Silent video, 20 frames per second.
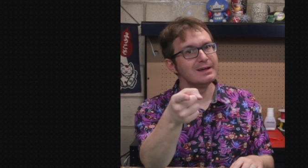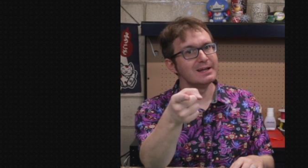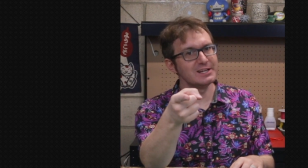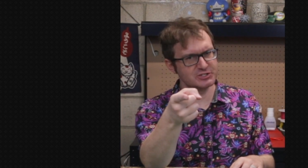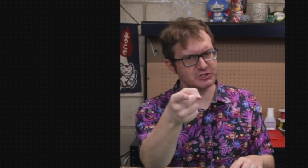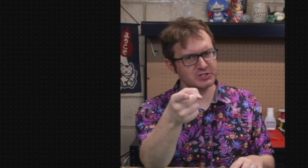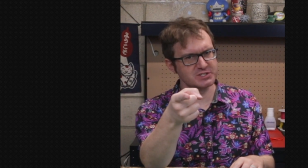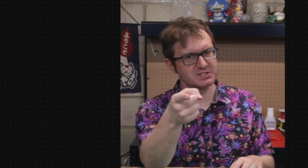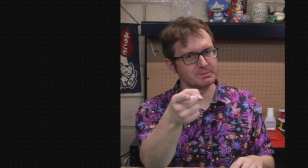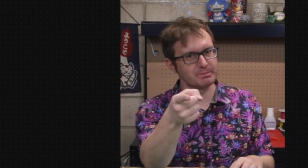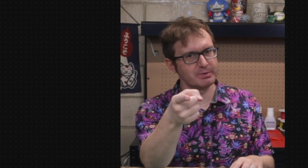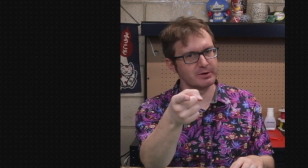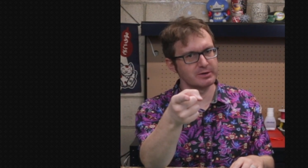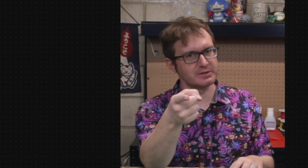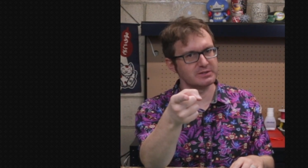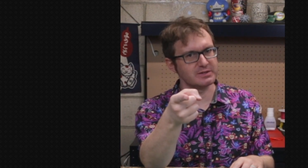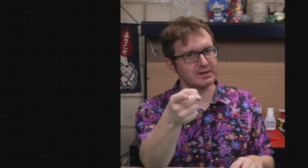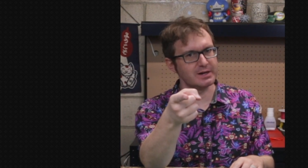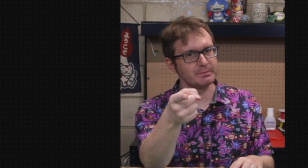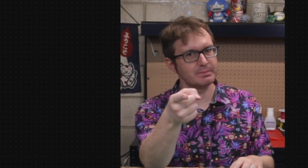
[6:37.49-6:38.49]
It's just a
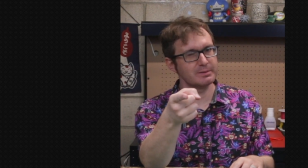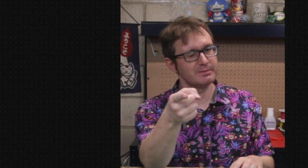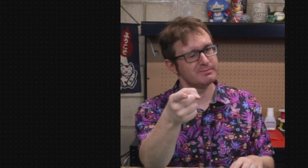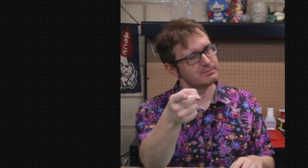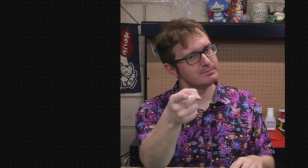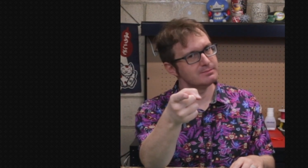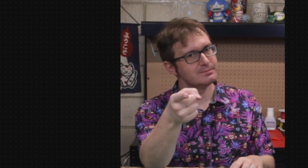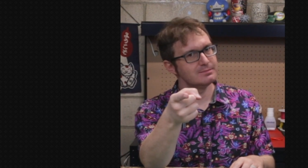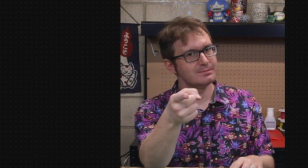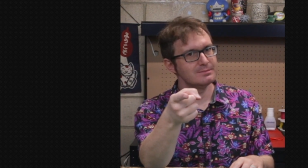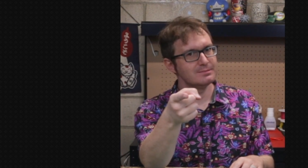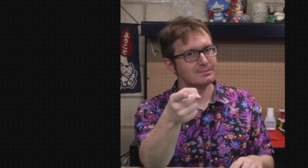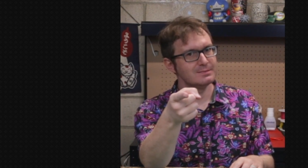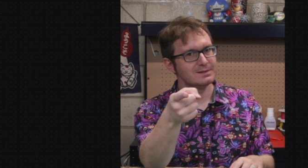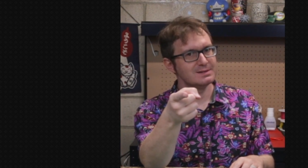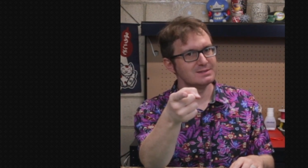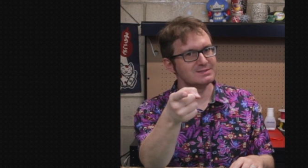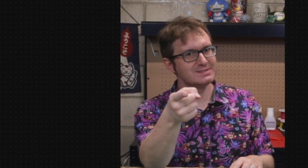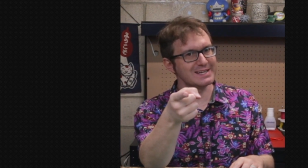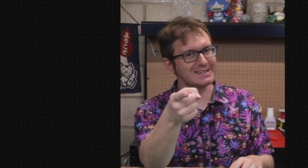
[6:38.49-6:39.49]
prototype.
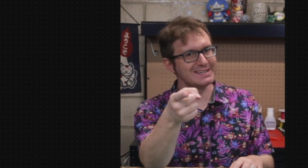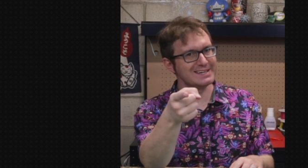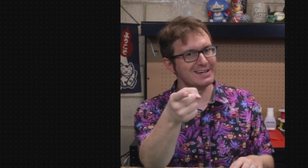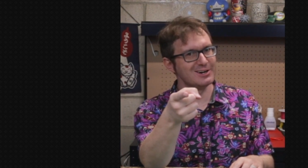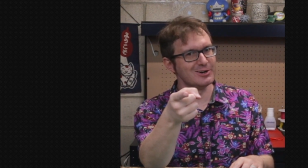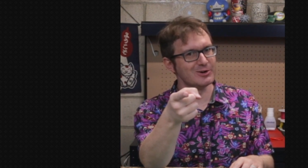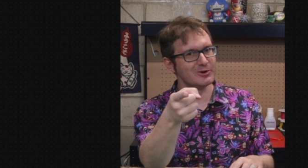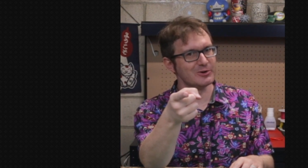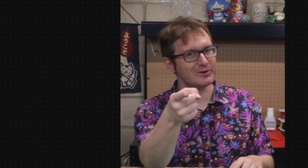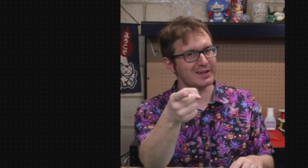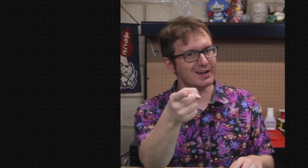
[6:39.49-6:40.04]
Tally ho,